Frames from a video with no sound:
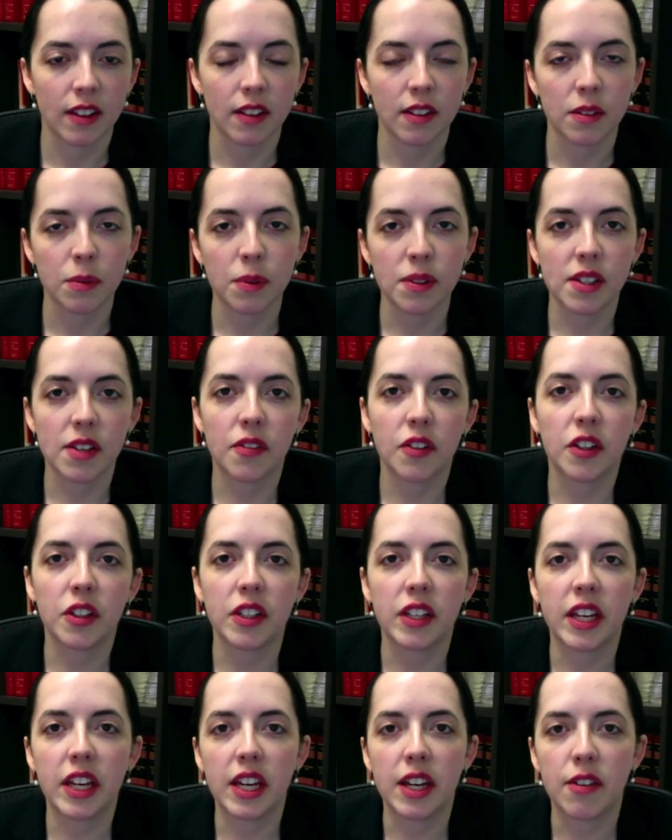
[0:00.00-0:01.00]

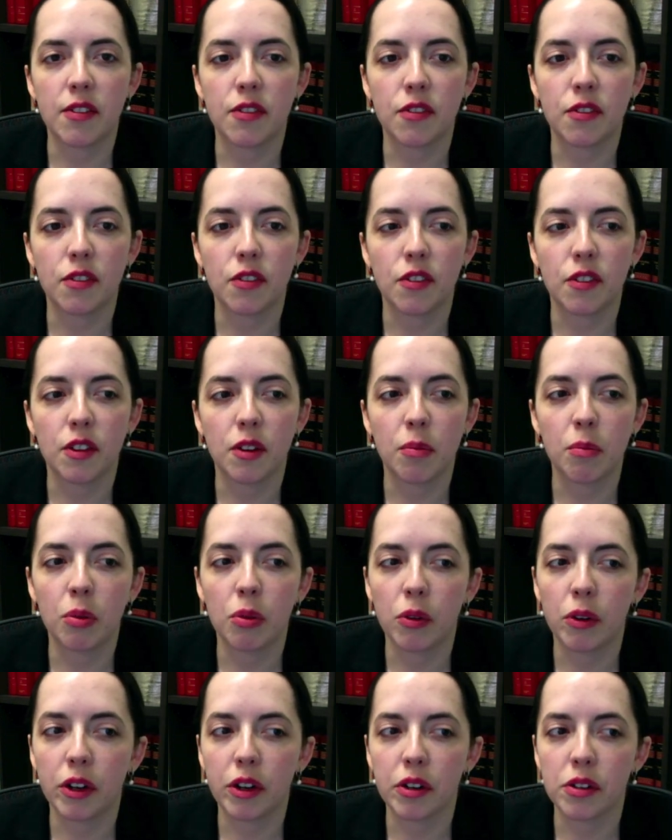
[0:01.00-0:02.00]
Specifically, if the
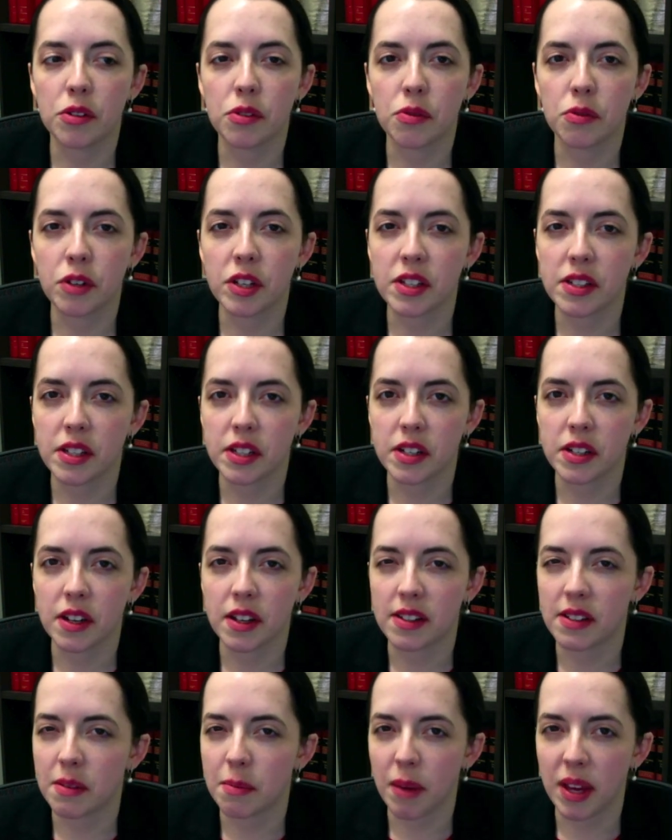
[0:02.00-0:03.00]
employer's reason
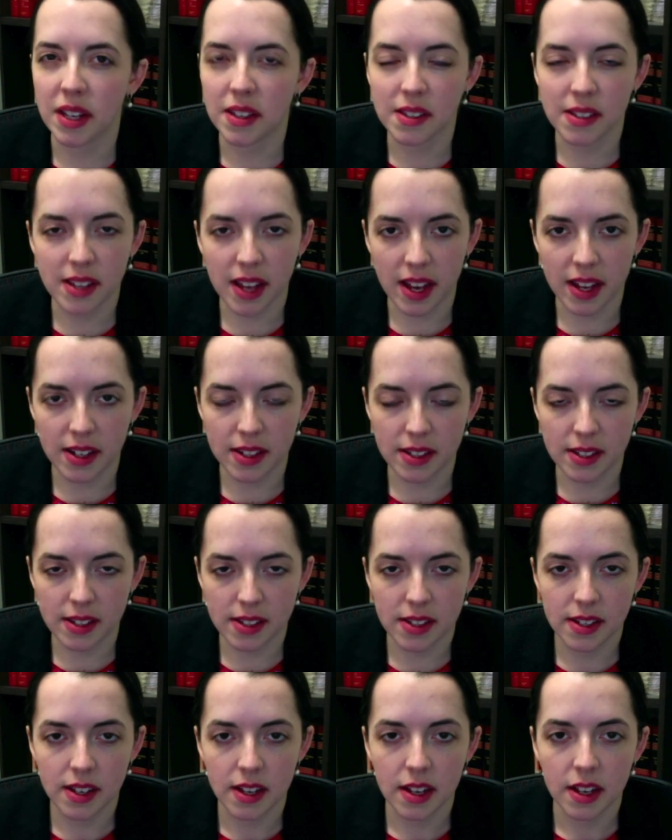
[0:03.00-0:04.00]
doesn't make
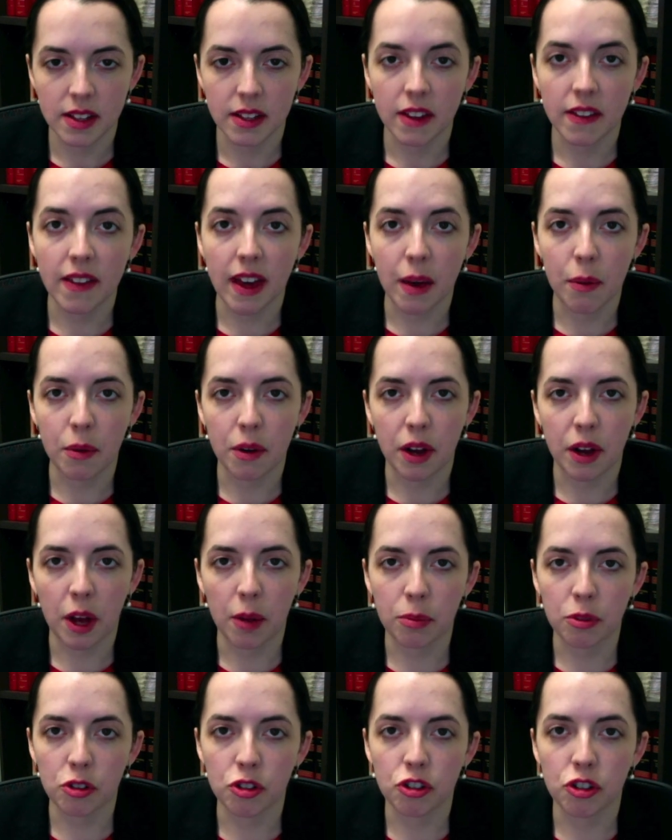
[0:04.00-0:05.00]
sense, then that would
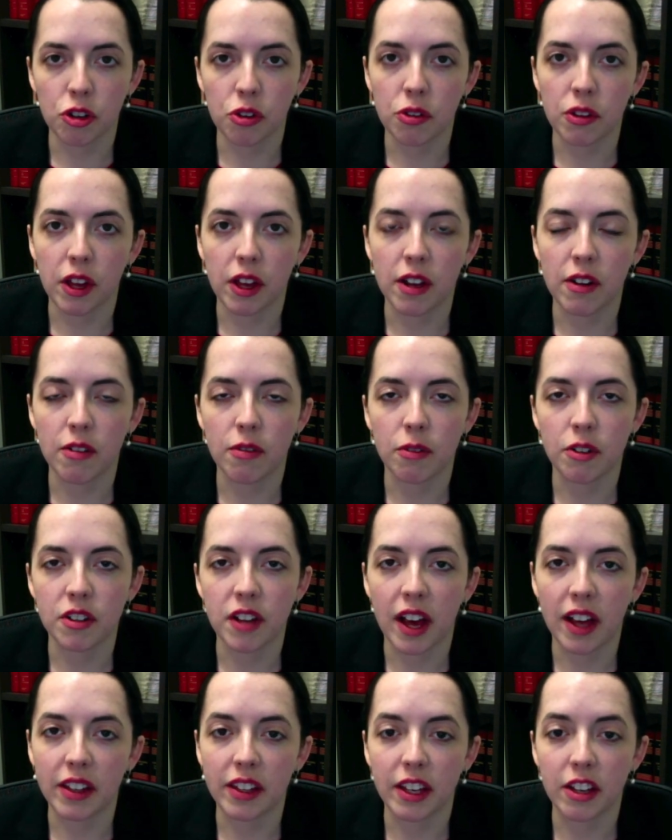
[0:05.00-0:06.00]
help to show that
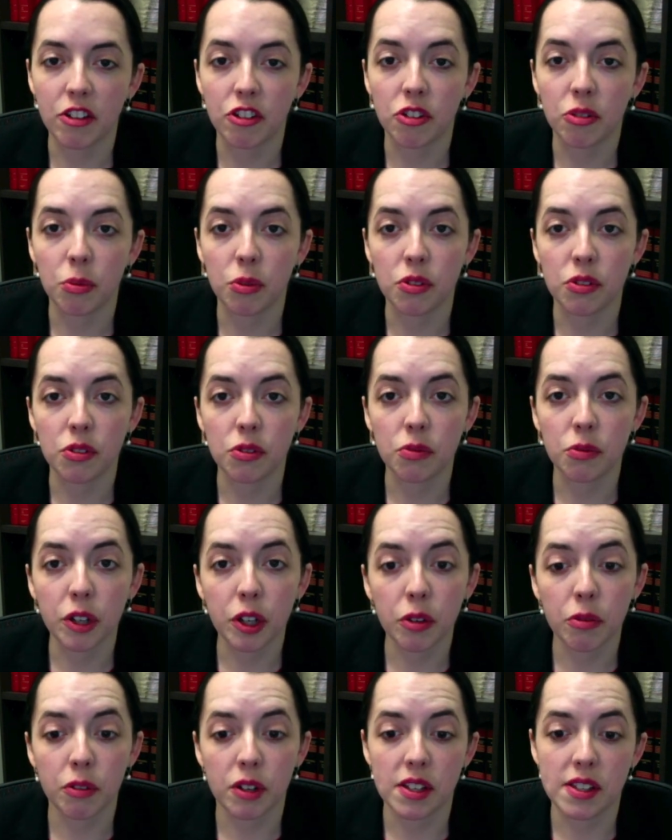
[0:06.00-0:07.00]
retaliation was the
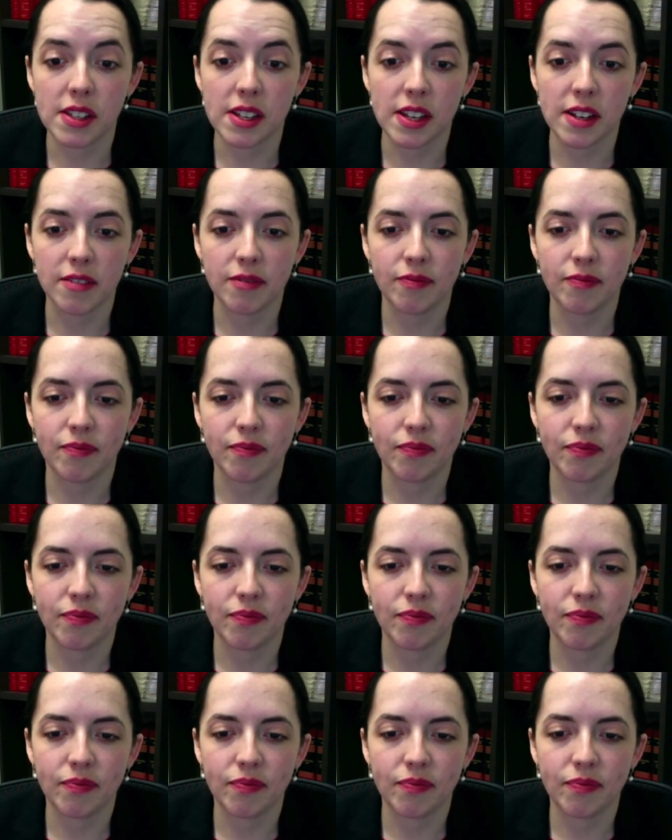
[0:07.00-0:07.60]
real reason.